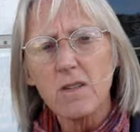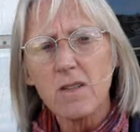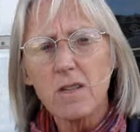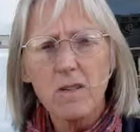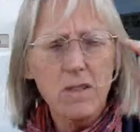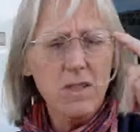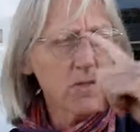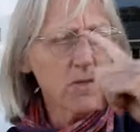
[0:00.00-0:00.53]

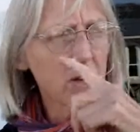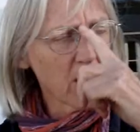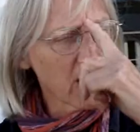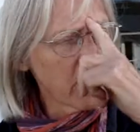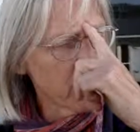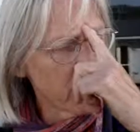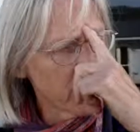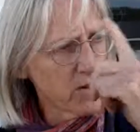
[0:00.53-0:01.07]
So if you
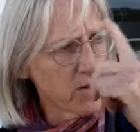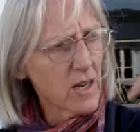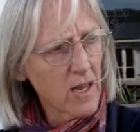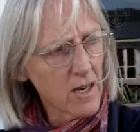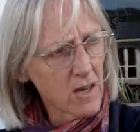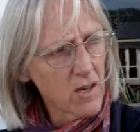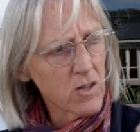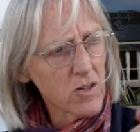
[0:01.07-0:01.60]
can't figure it
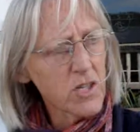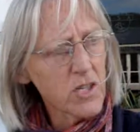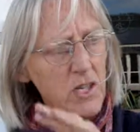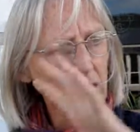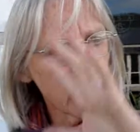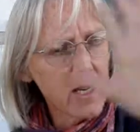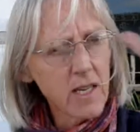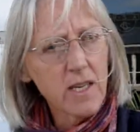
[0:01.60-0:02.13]
out
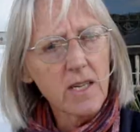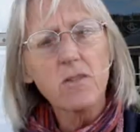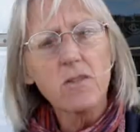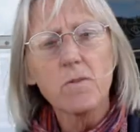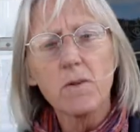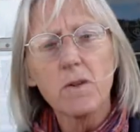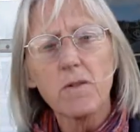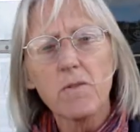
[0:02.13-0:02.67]
logically, get into
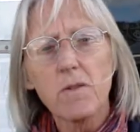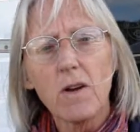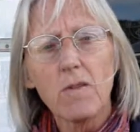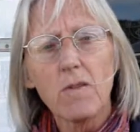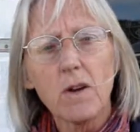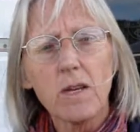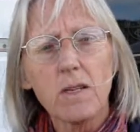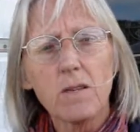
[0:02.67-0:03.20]
a bit of
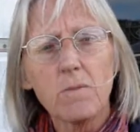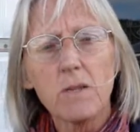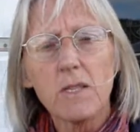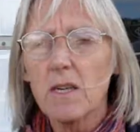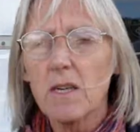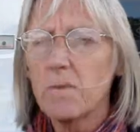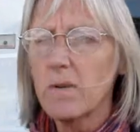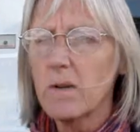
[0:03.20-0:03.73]
random
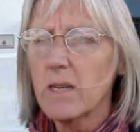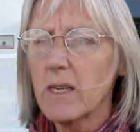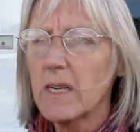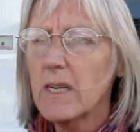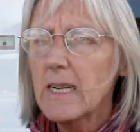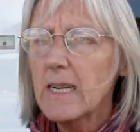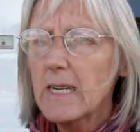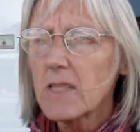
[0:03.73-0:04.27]
assembly.
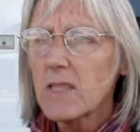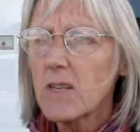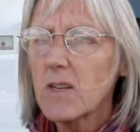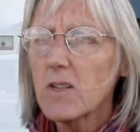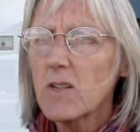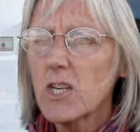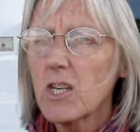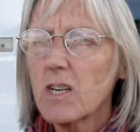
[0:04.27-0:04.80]

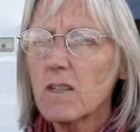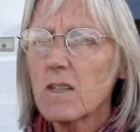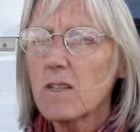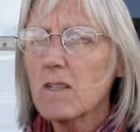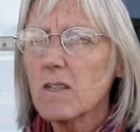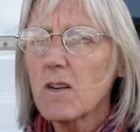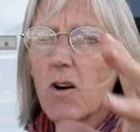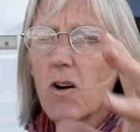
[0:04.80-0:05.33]
So
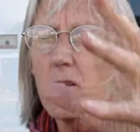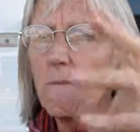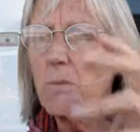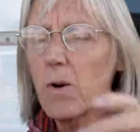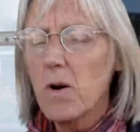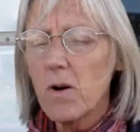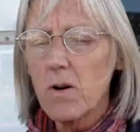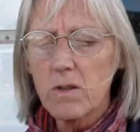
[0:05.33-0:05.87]
chickens on
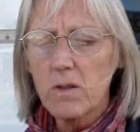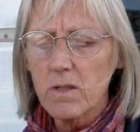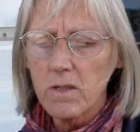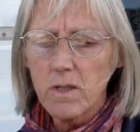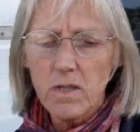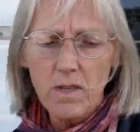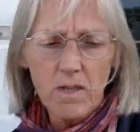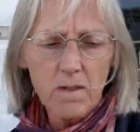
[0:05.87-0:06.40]

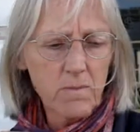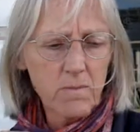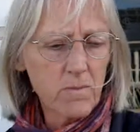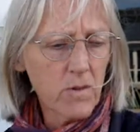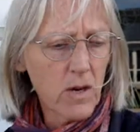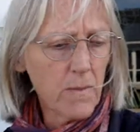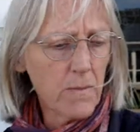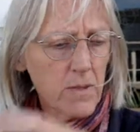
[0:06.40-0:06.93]
pond,
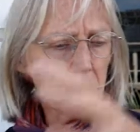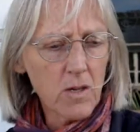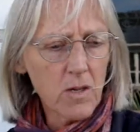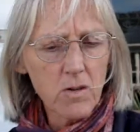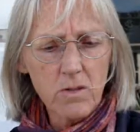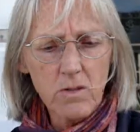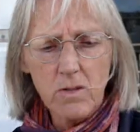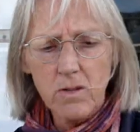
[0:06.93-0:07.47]
rabbits
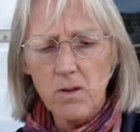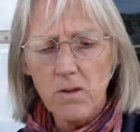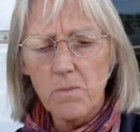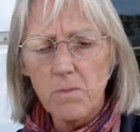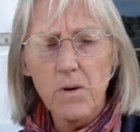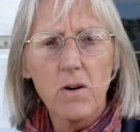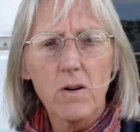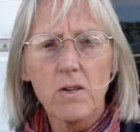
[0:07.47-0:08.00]
on
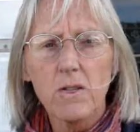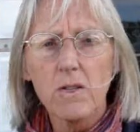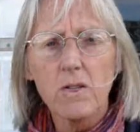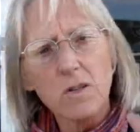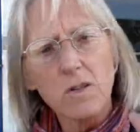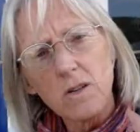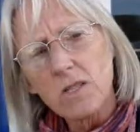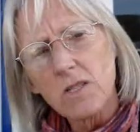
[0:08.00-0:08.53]
compost,
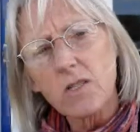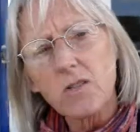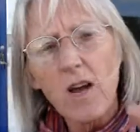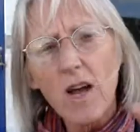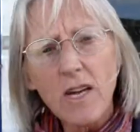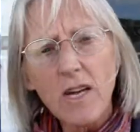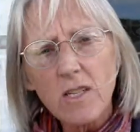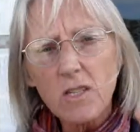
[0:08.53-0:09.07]
you know,
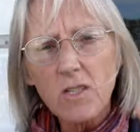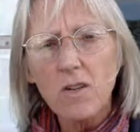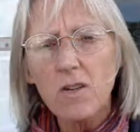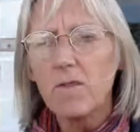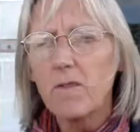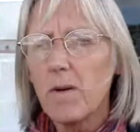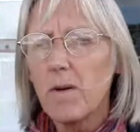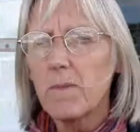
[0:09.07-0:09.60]
strange sort
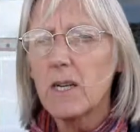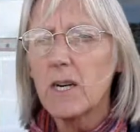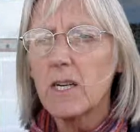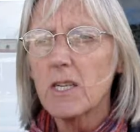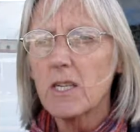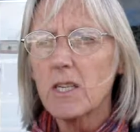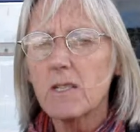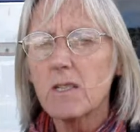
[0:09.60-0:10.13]
of
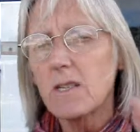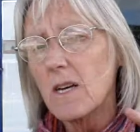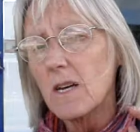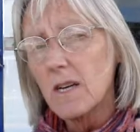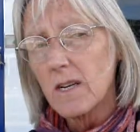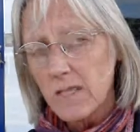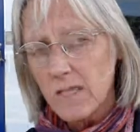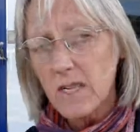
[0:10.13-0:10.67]
combinations.
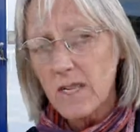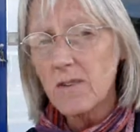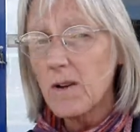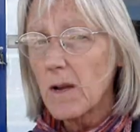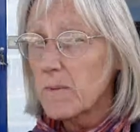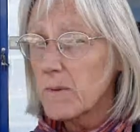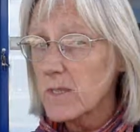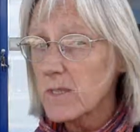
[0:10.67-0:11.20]
Seen
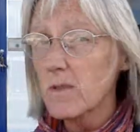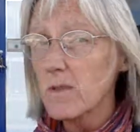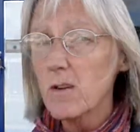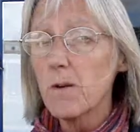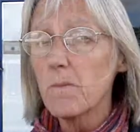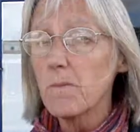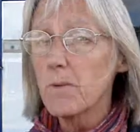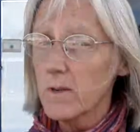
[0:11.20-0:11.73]
rabbits on
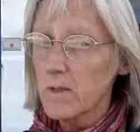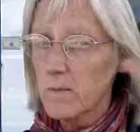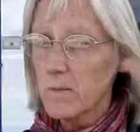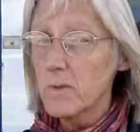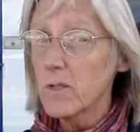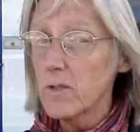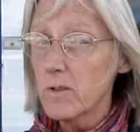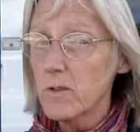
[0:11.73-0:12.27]
compost,
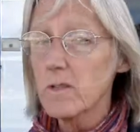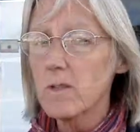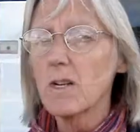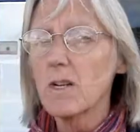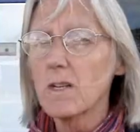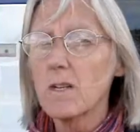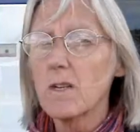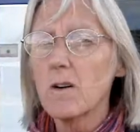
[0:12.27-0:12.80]
manure
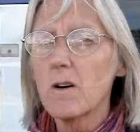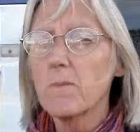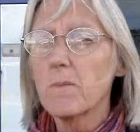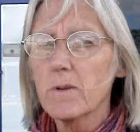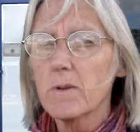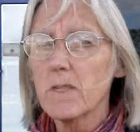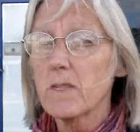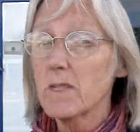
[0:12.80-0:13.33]
straight into
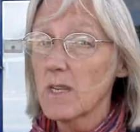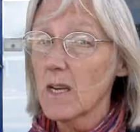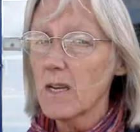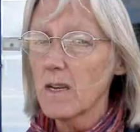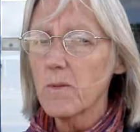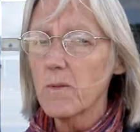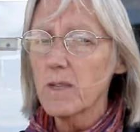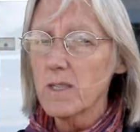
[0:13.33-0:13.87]
compost,
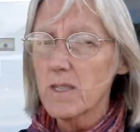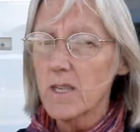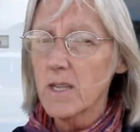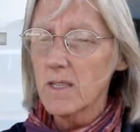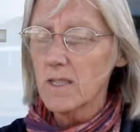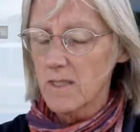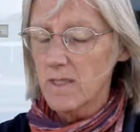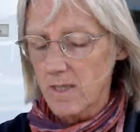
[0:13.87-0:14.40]
exactly where it's
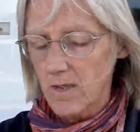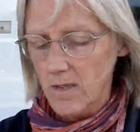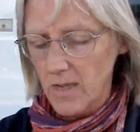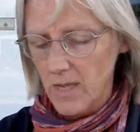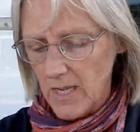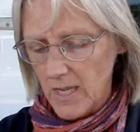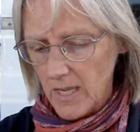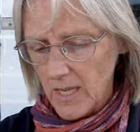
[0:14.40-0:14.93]
needed.
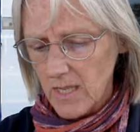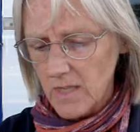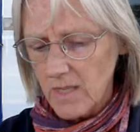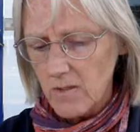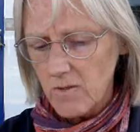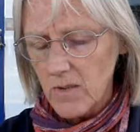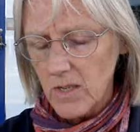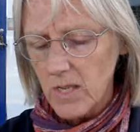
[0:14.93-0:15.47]
So it's
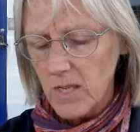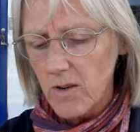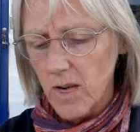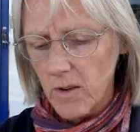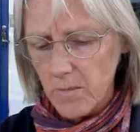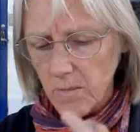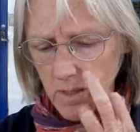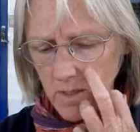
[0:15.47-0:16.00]
a really
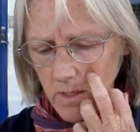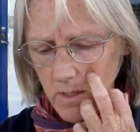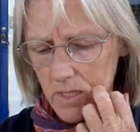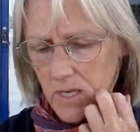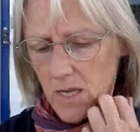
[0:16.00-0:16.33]
great method.